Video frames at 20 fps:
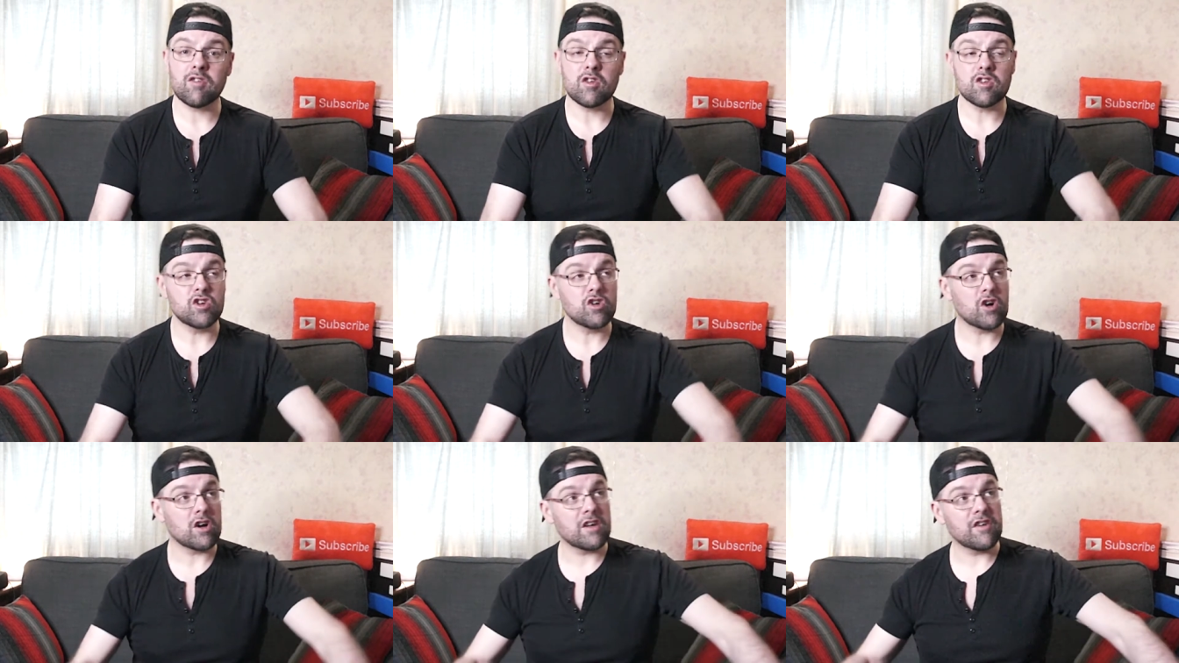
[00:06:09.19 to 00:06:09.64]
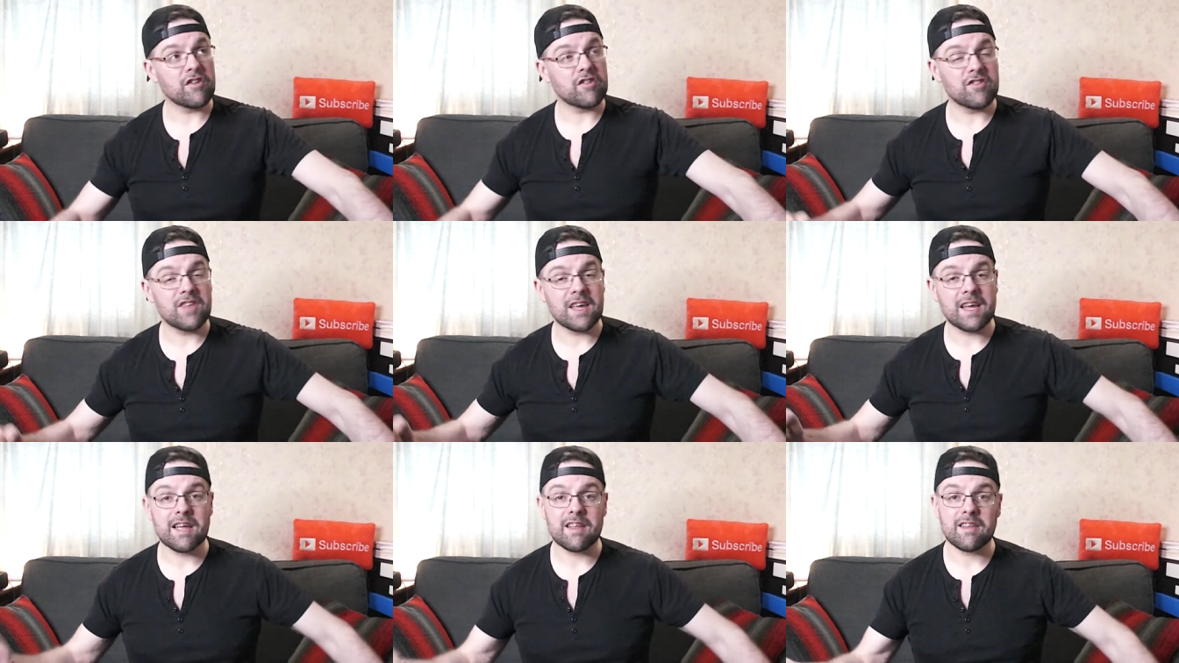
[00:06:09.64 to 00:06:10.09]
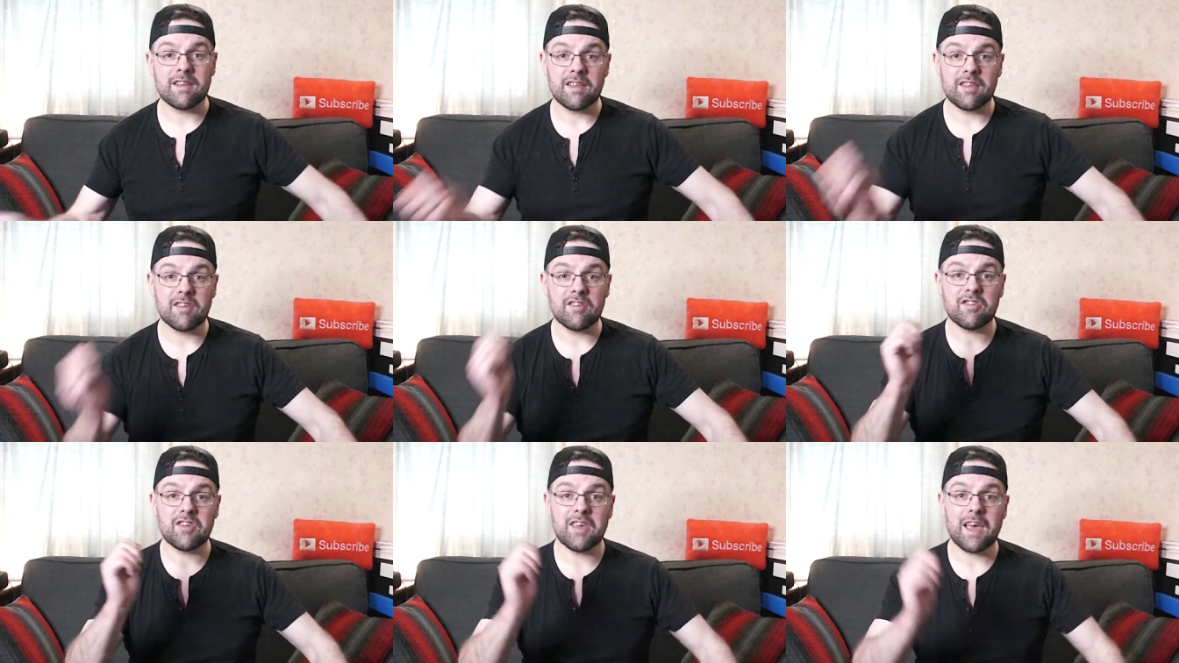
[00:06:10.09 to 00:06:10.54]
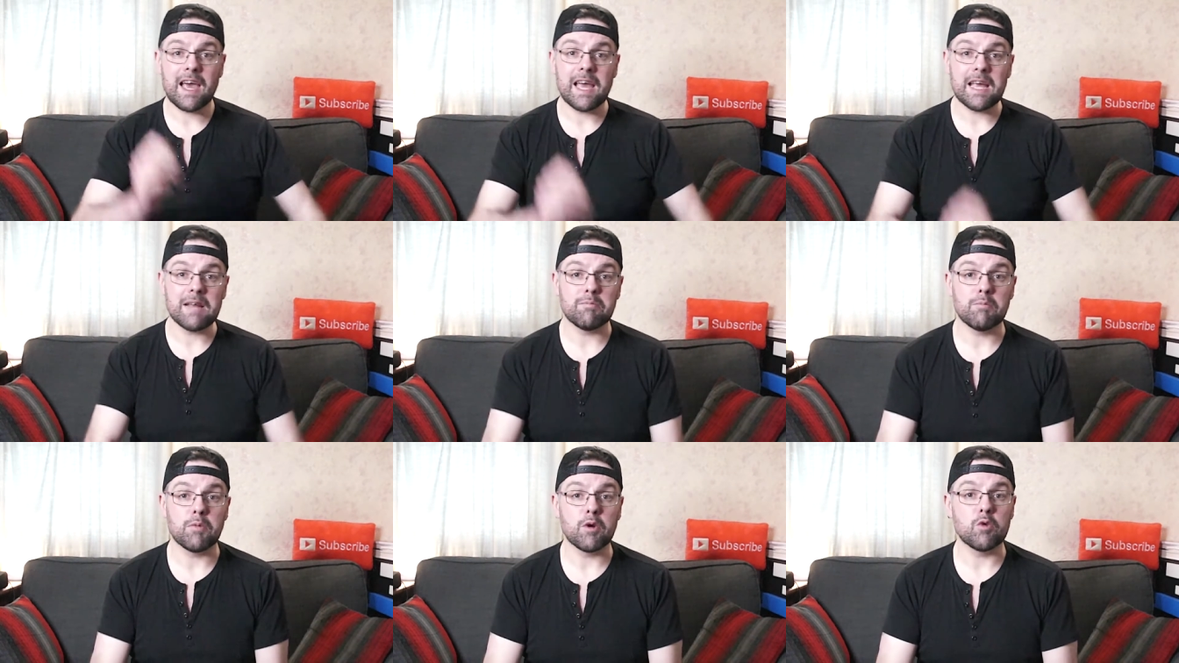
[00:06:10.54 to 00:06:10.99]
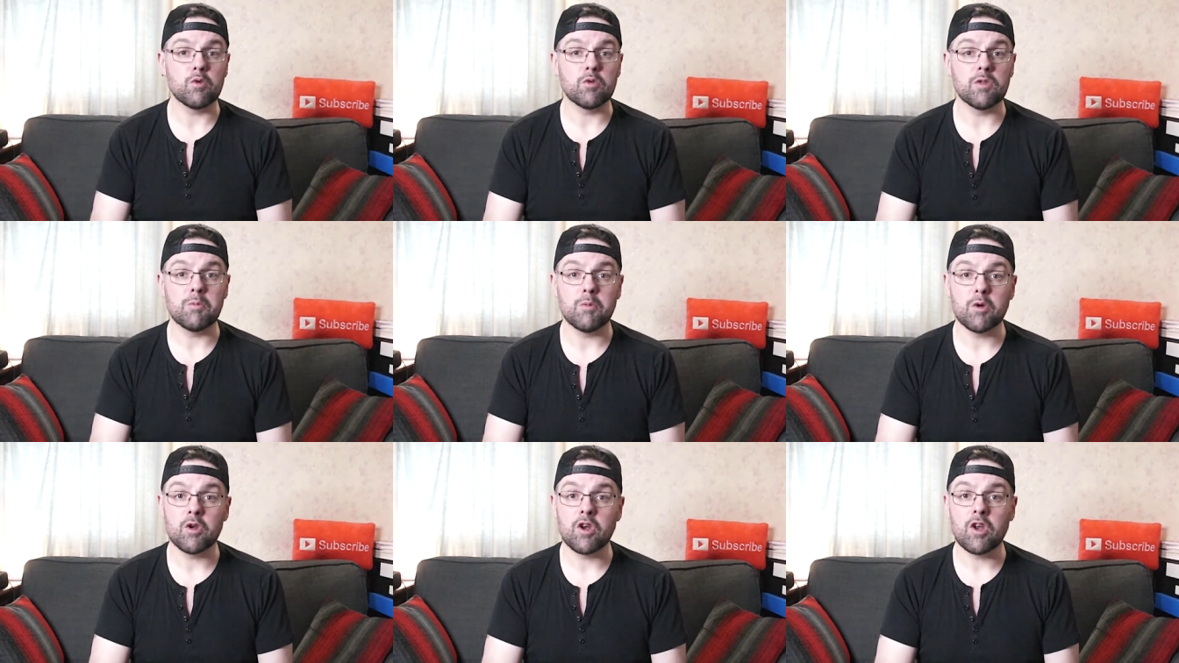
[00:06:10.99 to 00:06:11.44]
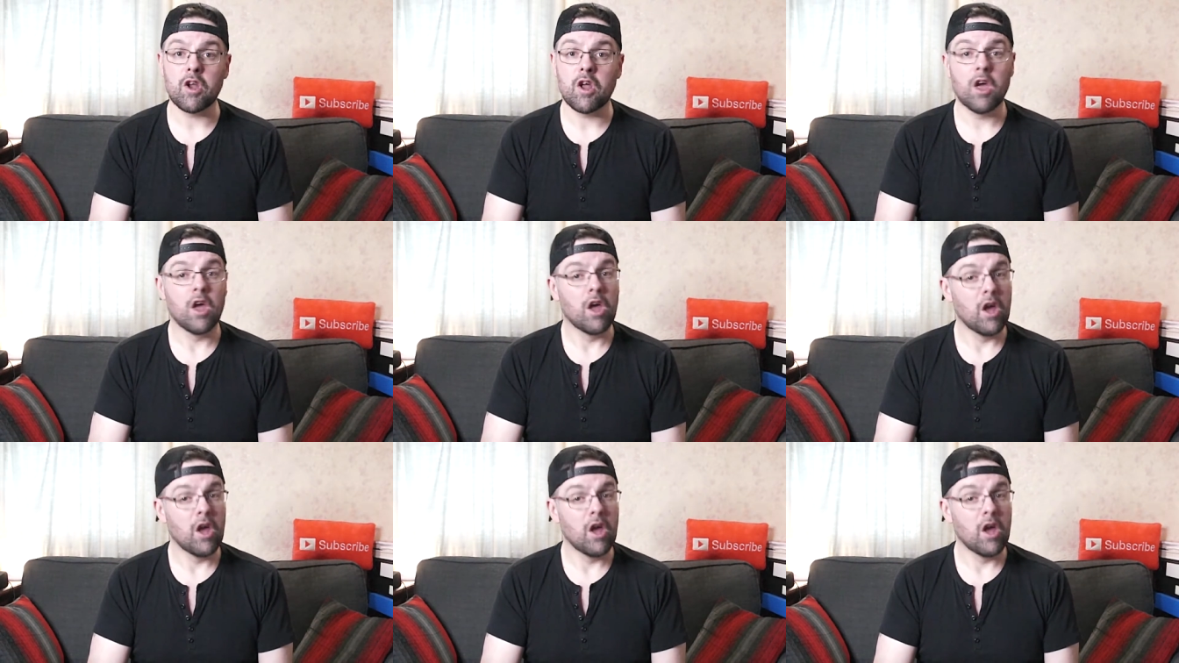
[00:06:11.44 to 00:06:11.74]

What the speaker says: to chuck this thing into the sky and blow the moon